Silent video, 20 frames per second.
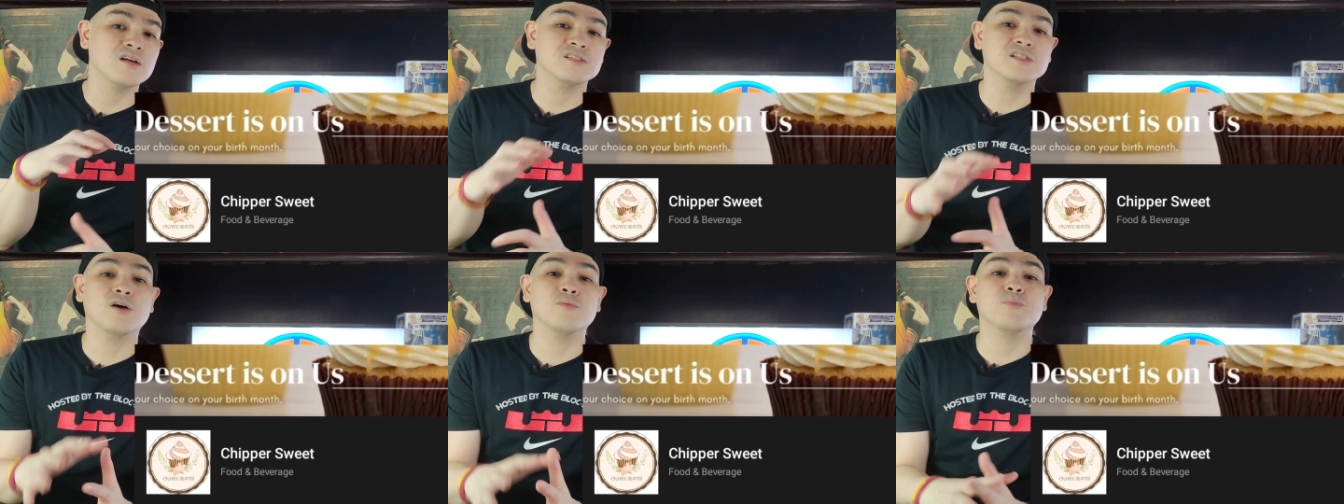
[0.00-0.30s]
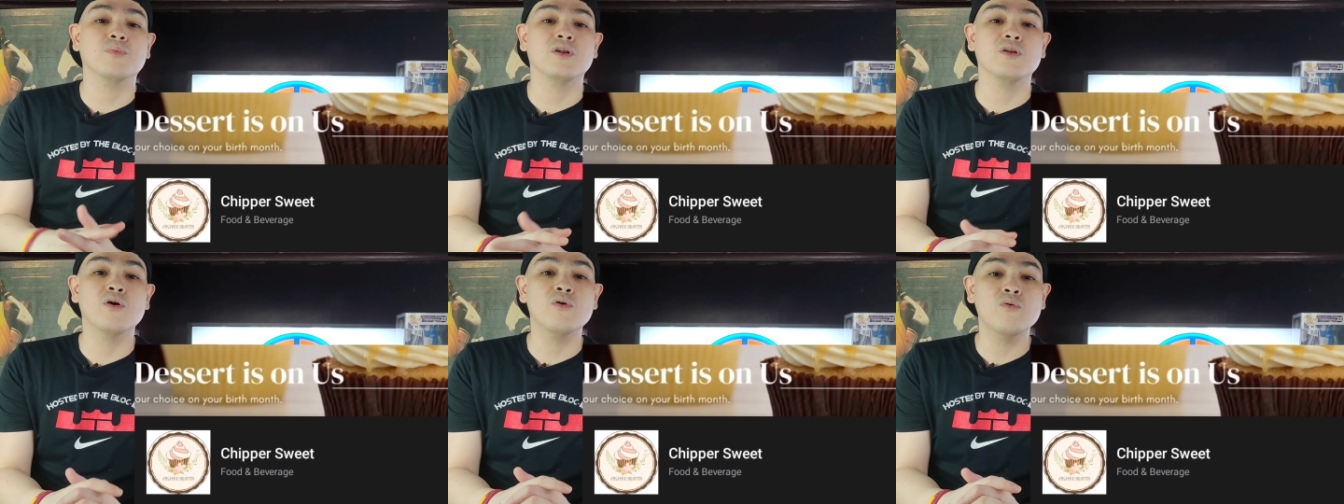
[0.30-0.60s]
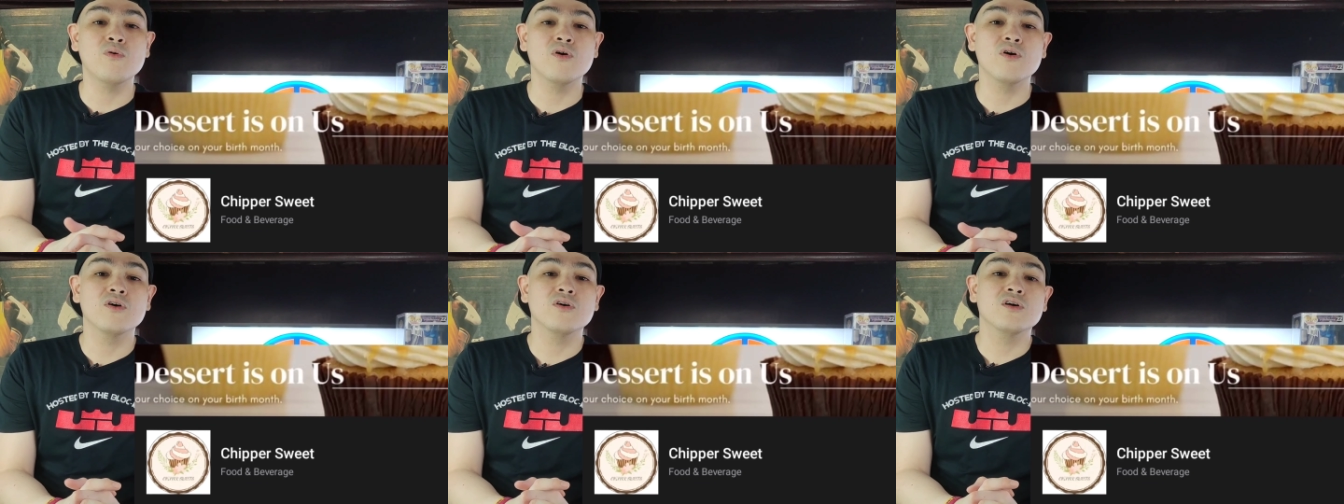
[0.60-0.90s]
box down
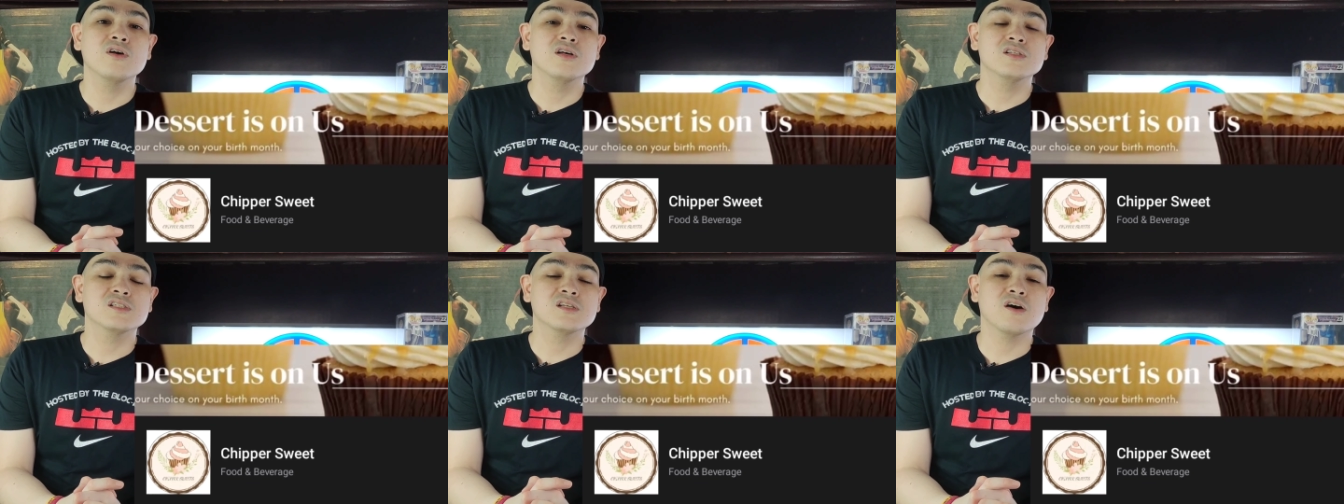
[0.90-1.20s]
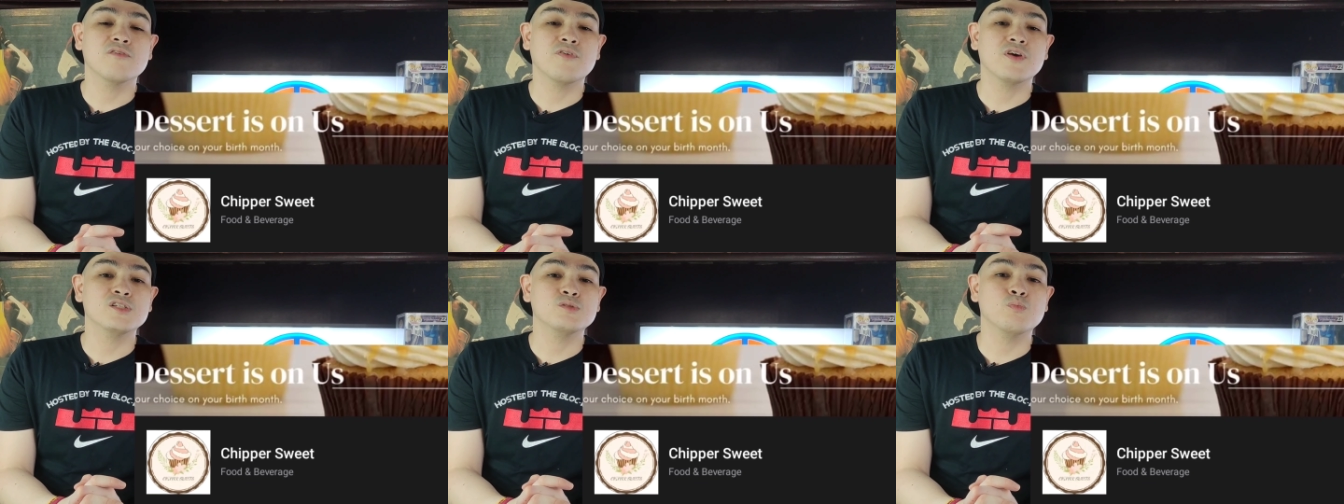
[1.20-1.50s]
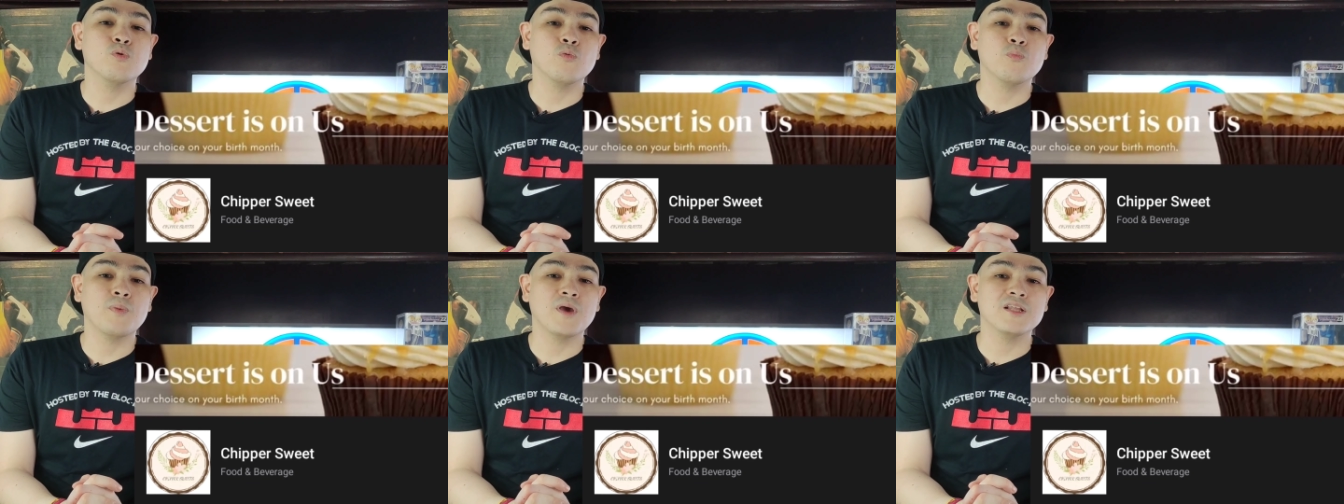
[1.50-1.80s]
below sa
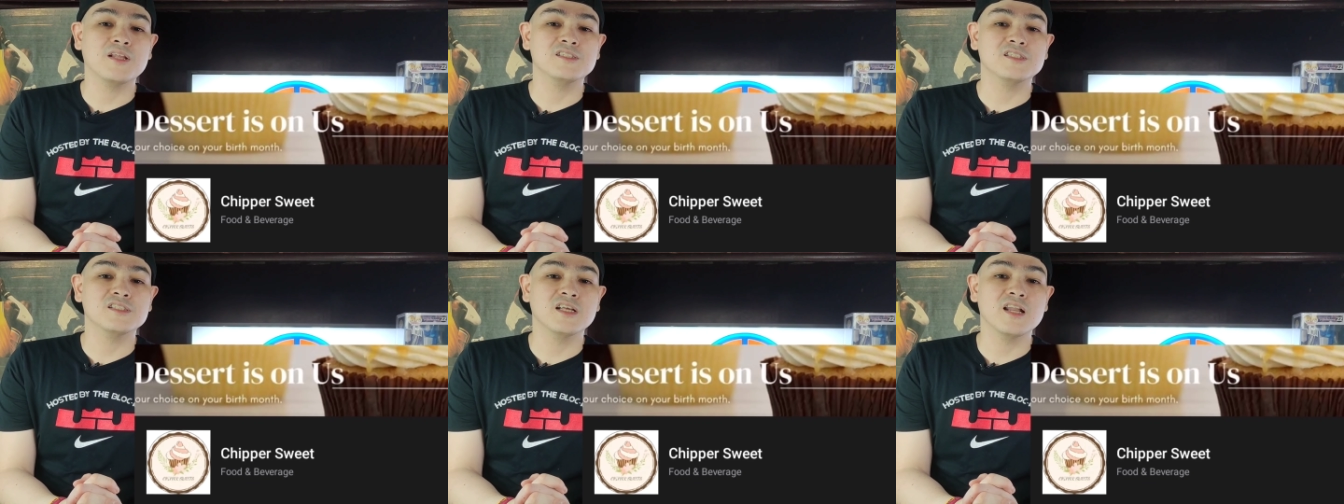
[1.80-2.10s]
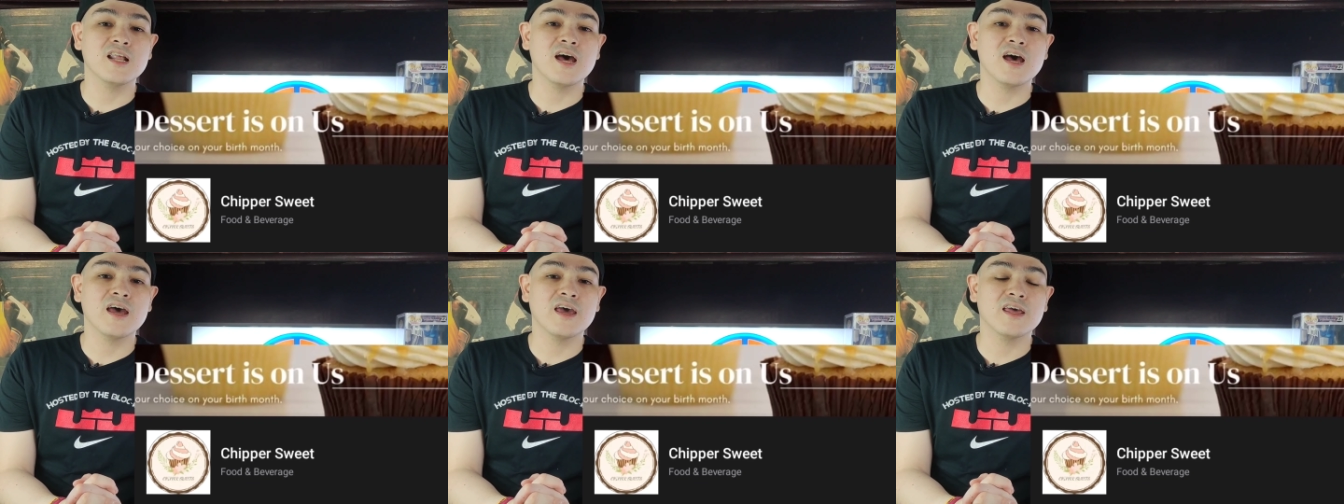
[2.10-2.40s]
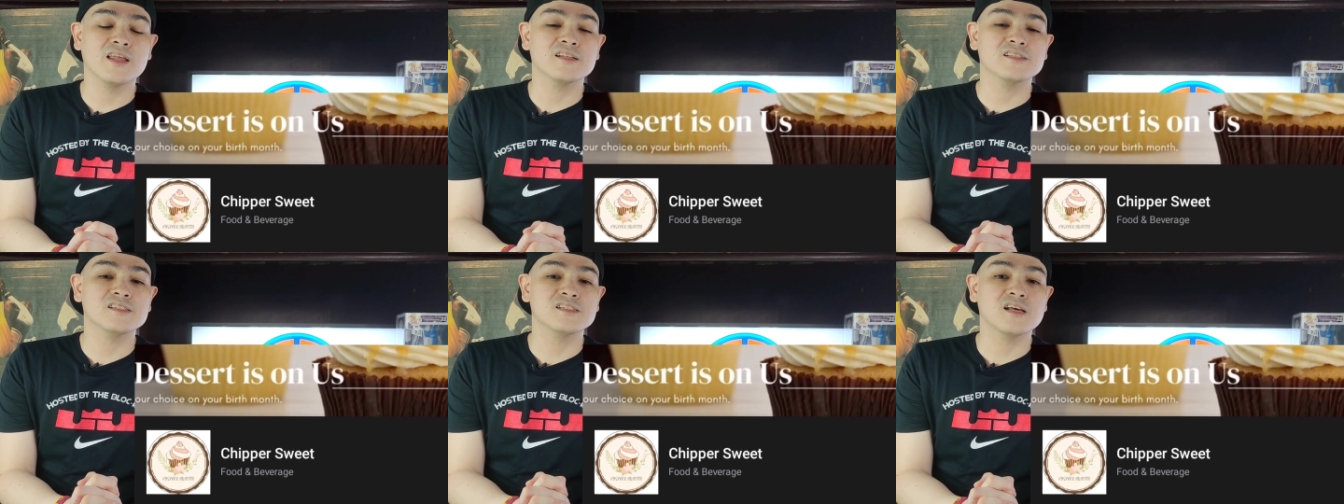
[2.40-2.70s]
Facebook page nila
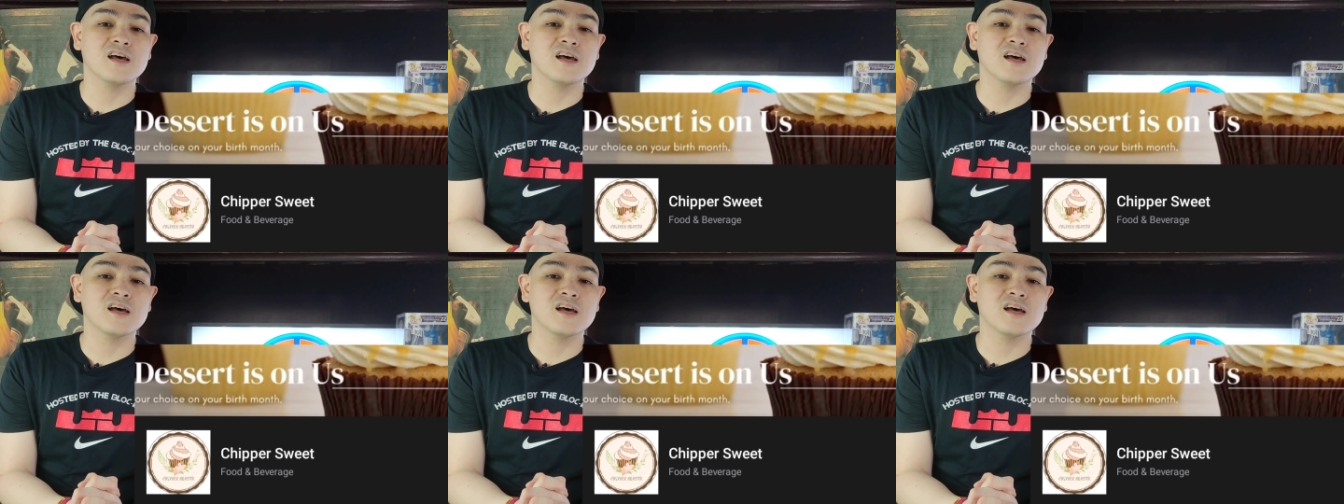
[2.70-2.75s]
and